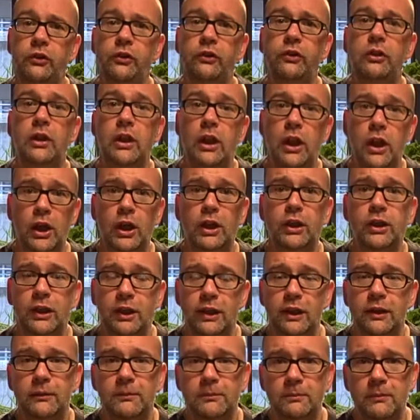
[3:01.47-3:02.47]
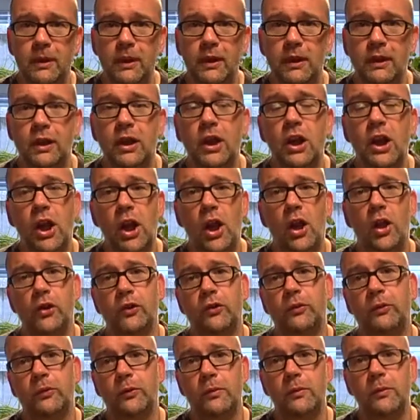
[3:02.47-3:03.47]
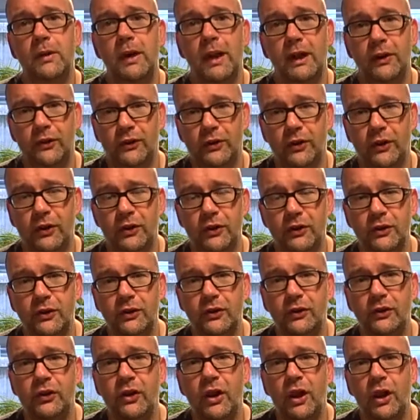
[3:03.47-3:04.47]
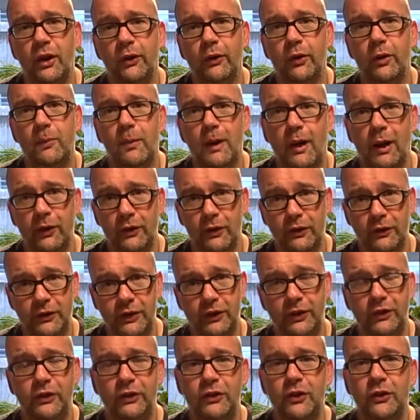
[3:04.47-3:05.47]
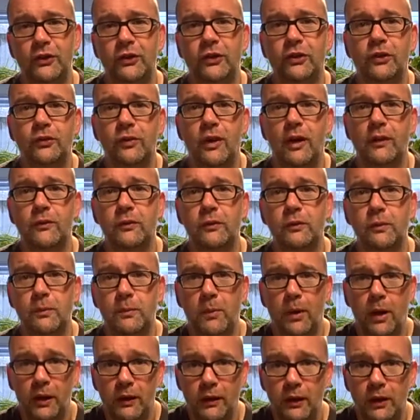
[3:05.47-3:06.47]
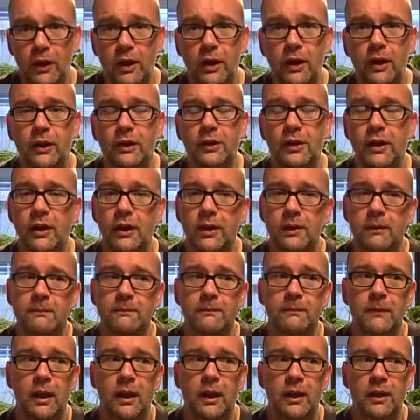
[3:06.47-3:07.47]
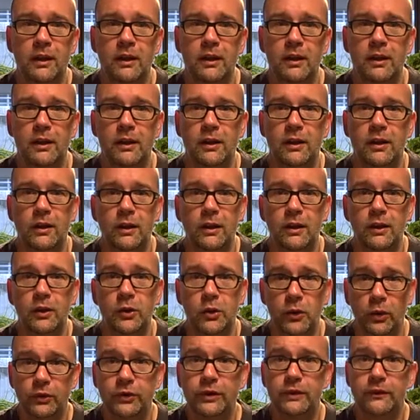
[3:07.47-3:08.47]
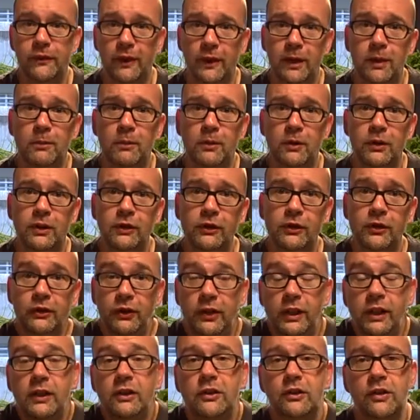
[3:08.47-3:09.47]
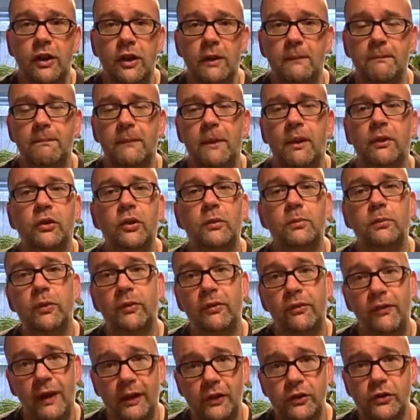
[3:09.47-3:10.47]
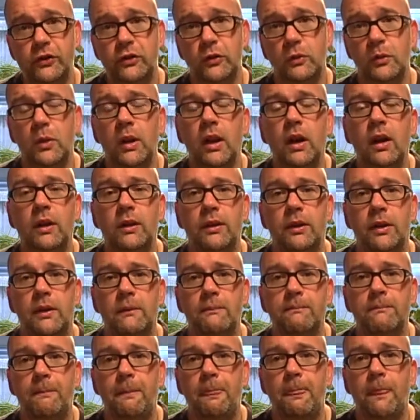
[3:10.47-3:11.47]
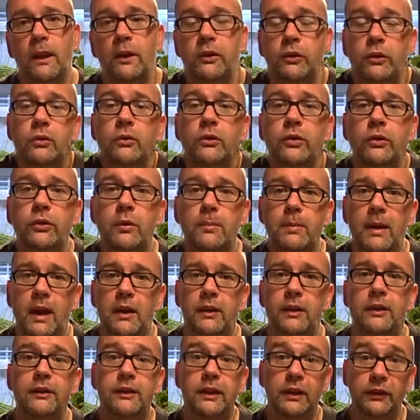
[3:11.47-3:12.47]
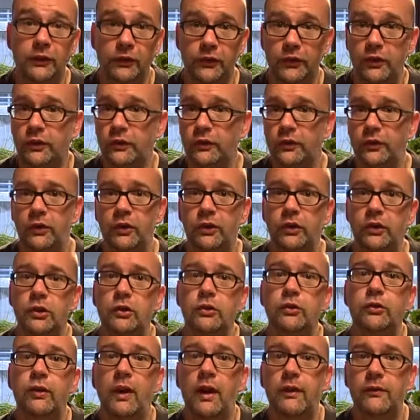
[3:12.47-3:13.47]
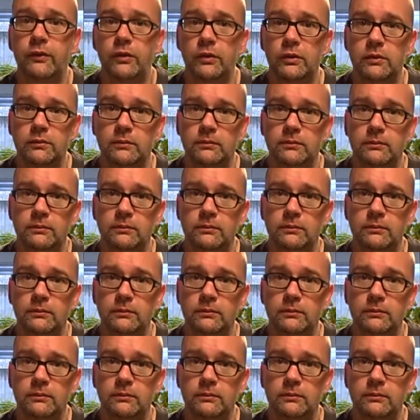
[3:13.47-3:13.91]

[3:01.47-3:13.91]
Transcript: as learning, classroom lessons are about the distance travelled by the learner, your development as a teacher, as a professional learner, is also about the distance that you travel.